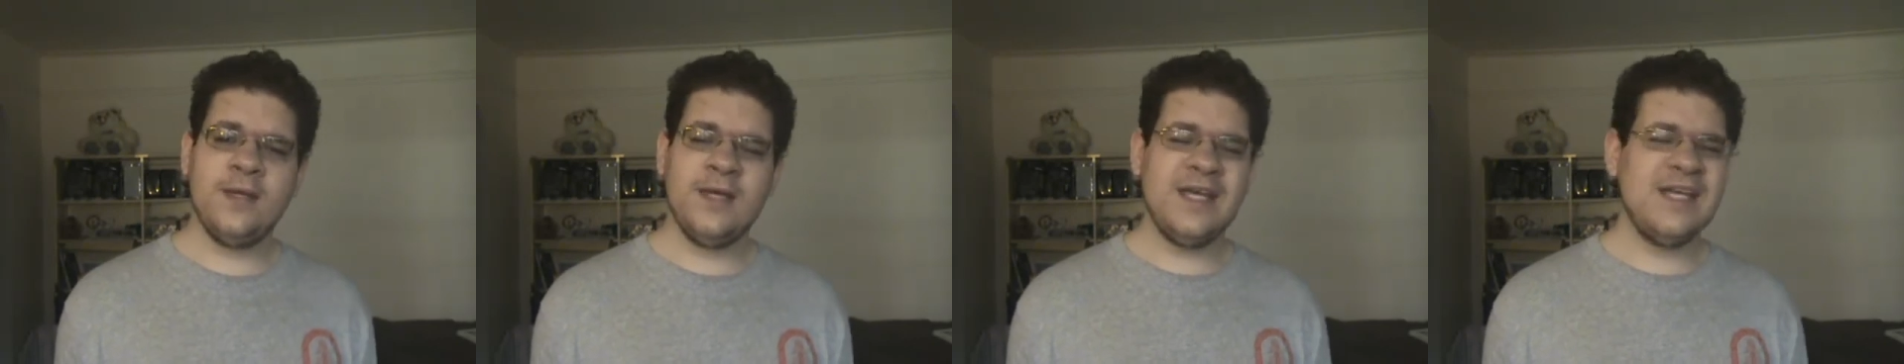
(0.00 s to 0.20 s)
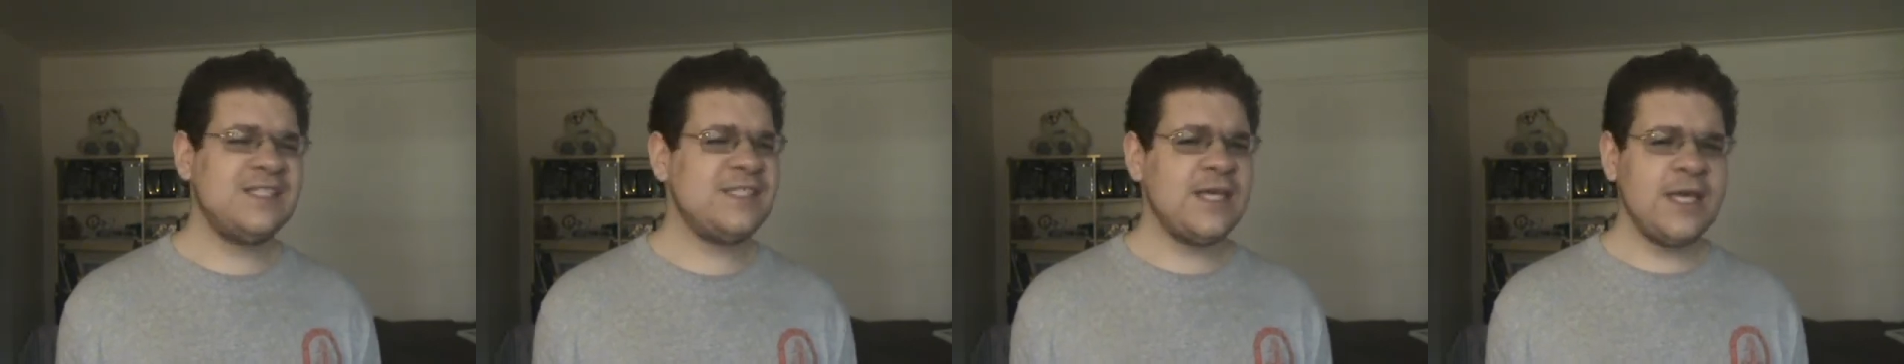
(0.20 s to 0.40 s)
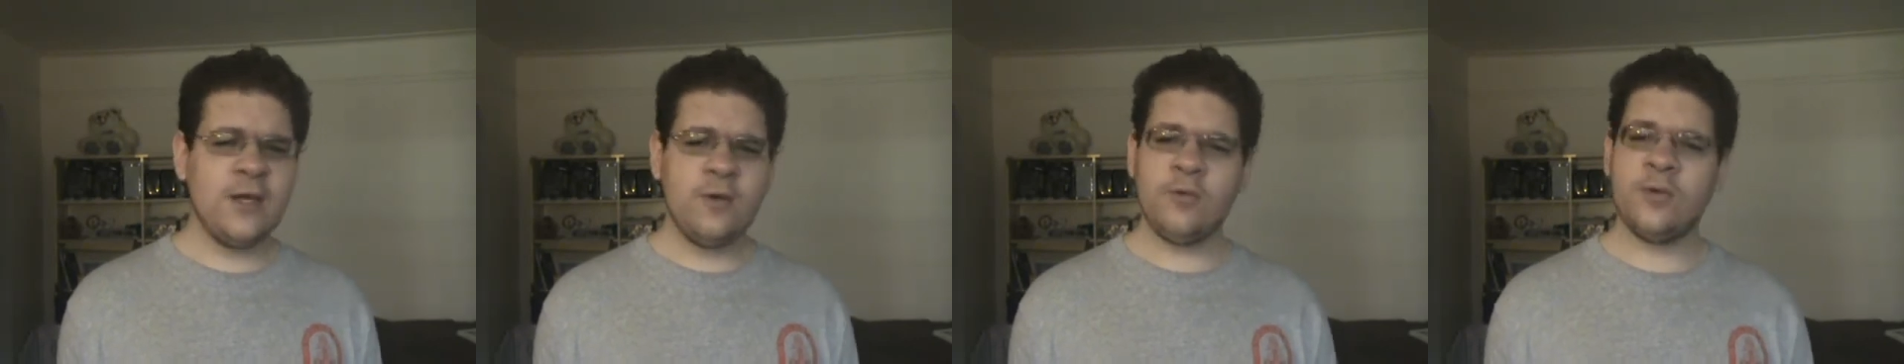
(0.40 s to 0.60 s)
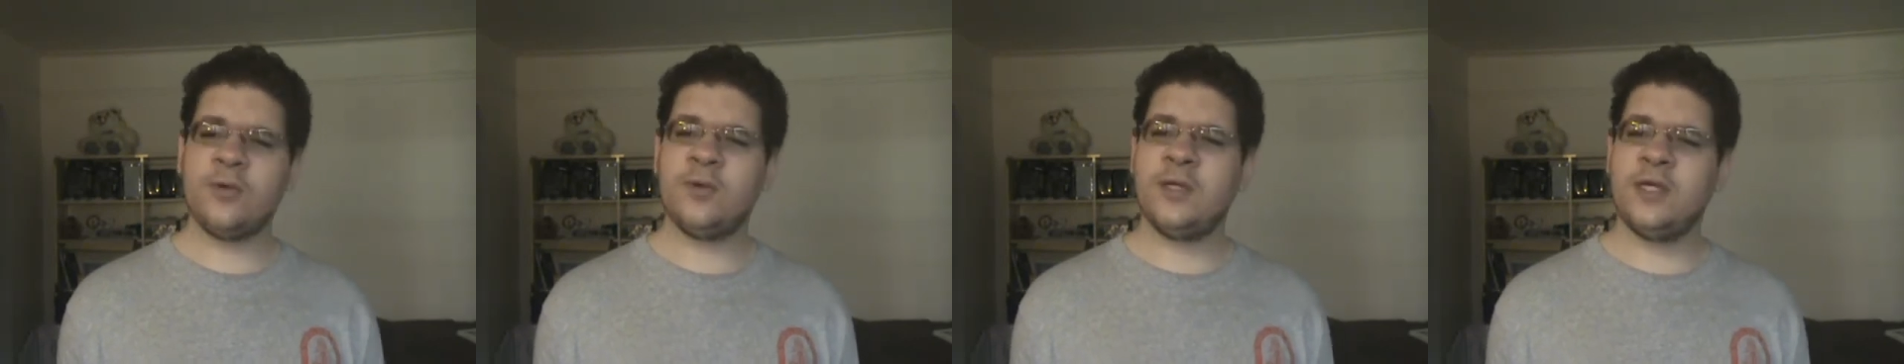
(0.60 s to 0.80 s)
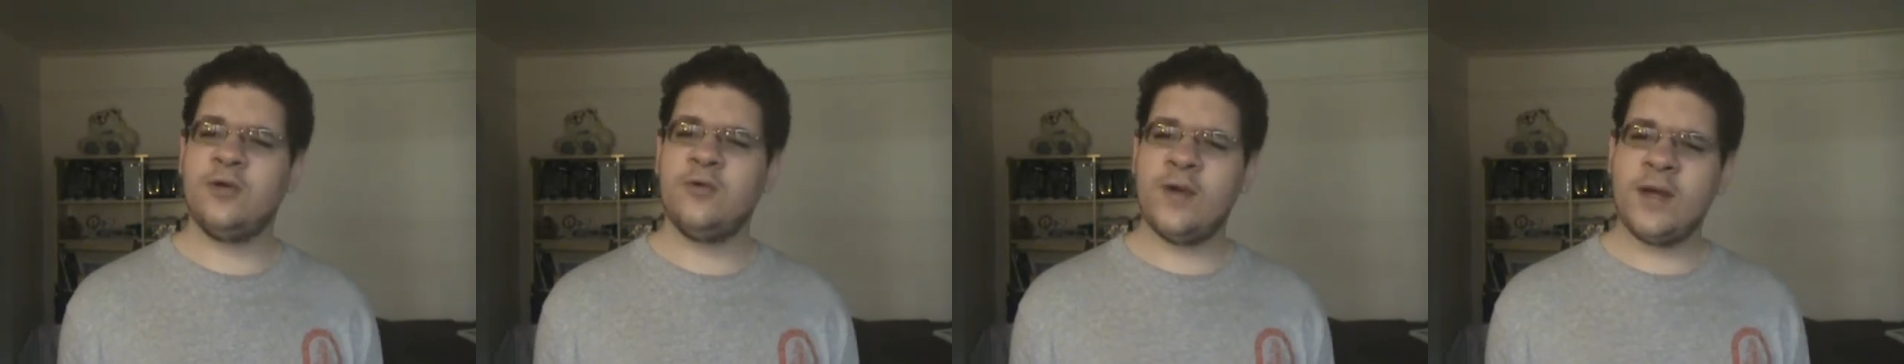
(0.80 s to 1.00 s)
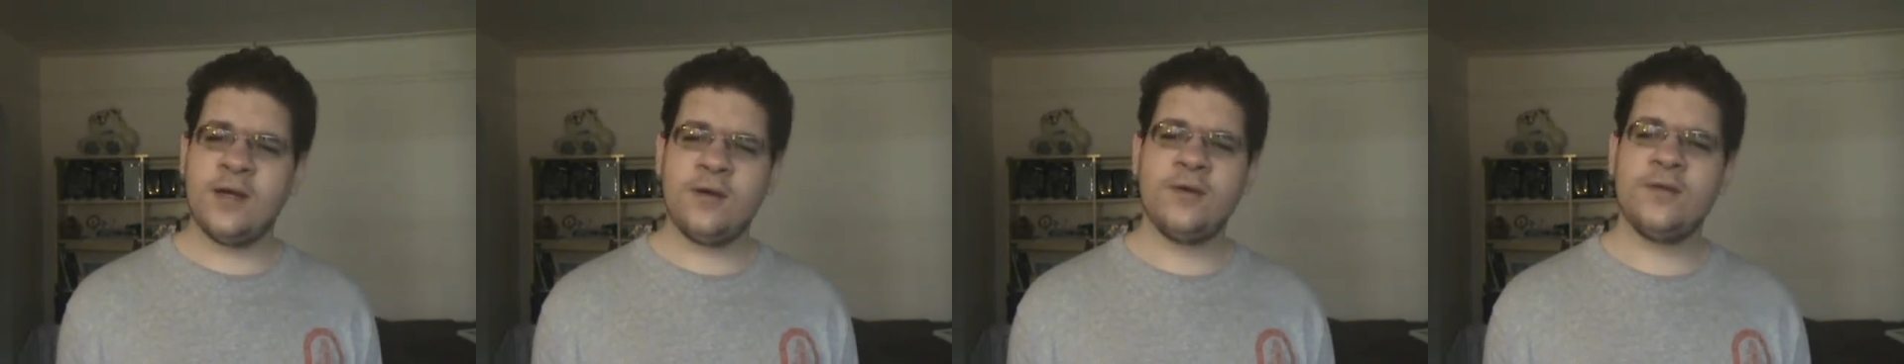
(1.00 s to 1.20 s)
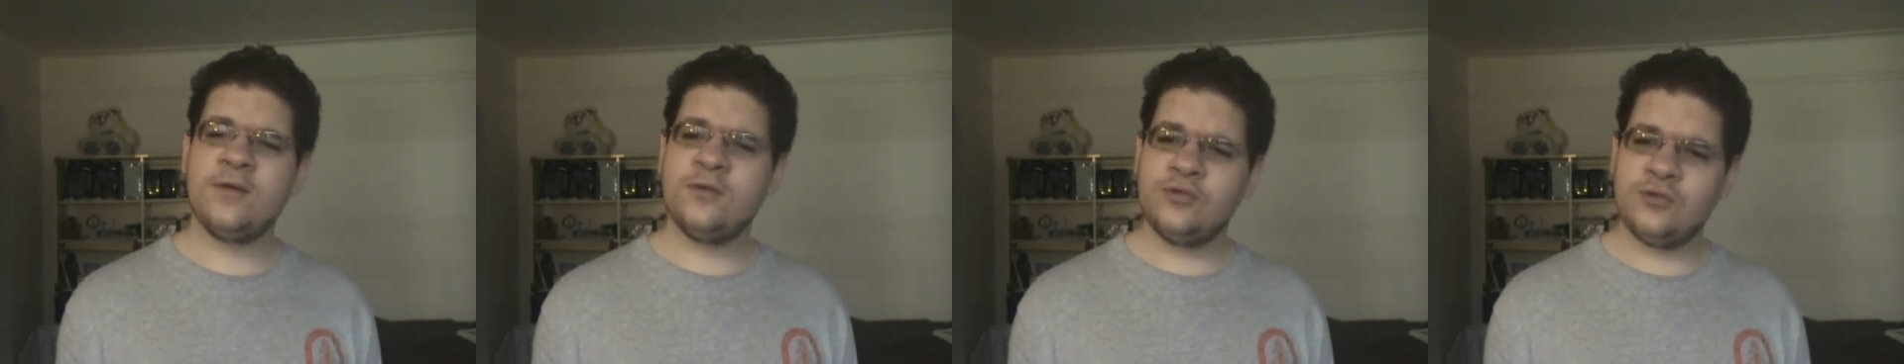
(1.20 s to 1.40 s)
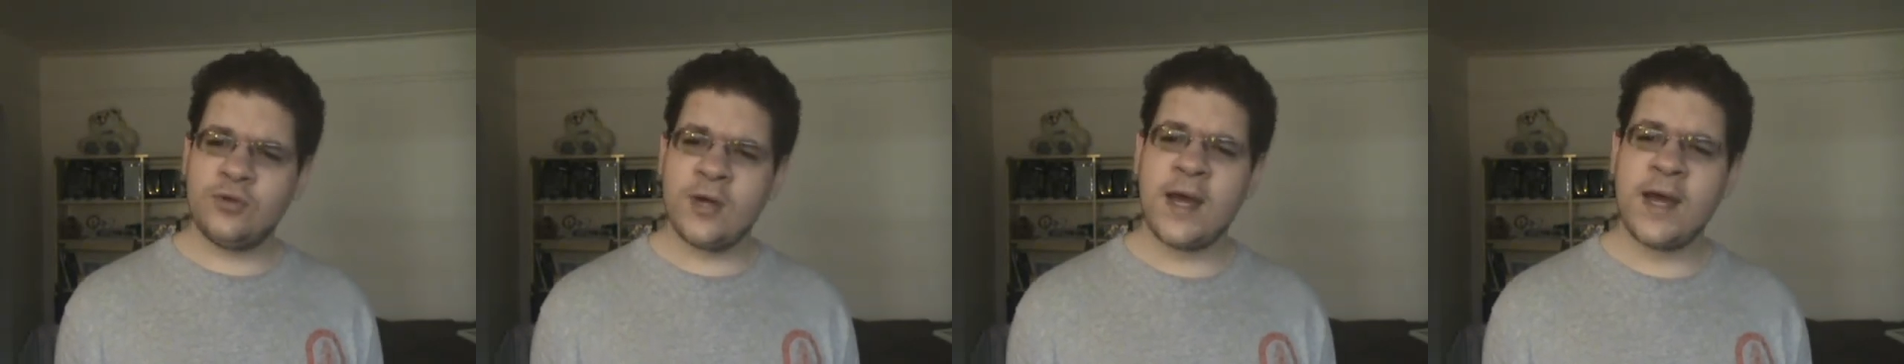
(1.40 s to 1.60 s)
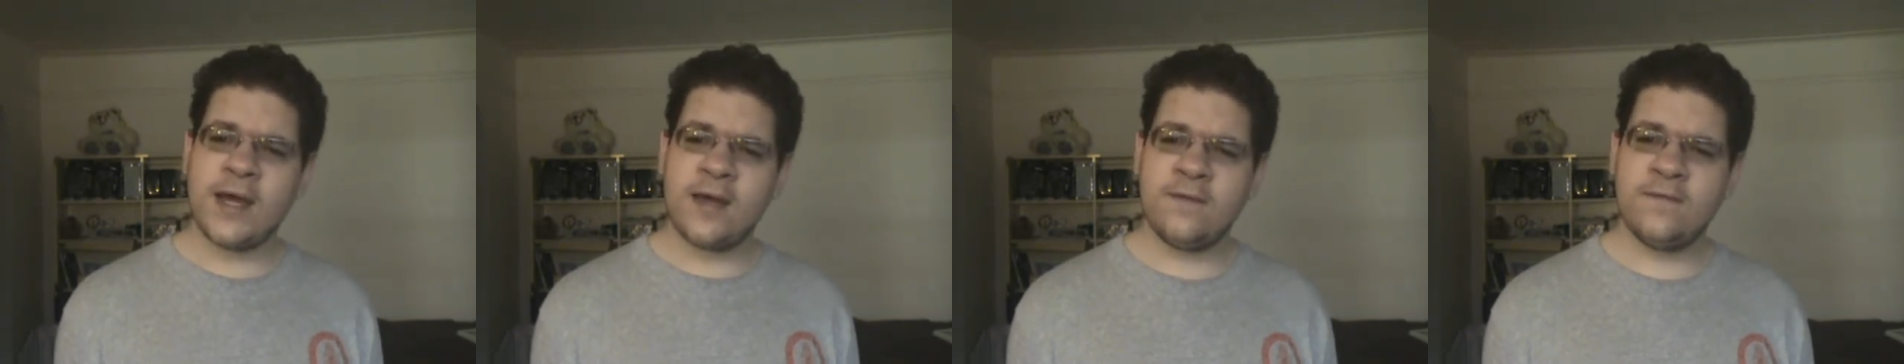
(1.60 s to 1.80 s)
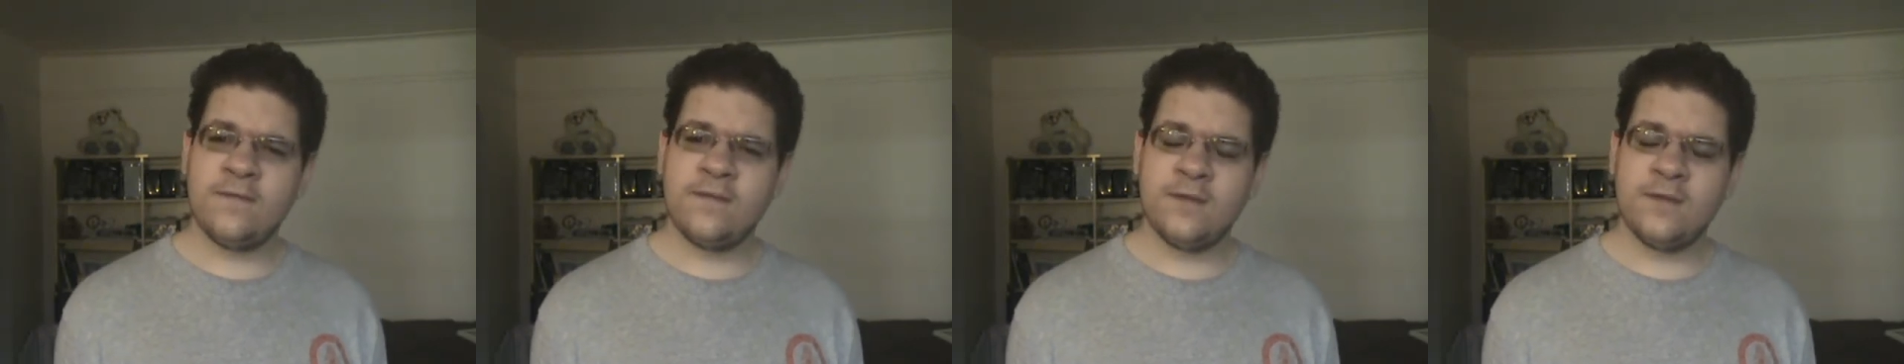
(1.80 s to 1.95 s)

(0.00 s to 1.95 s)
Is inquiry greater than drive?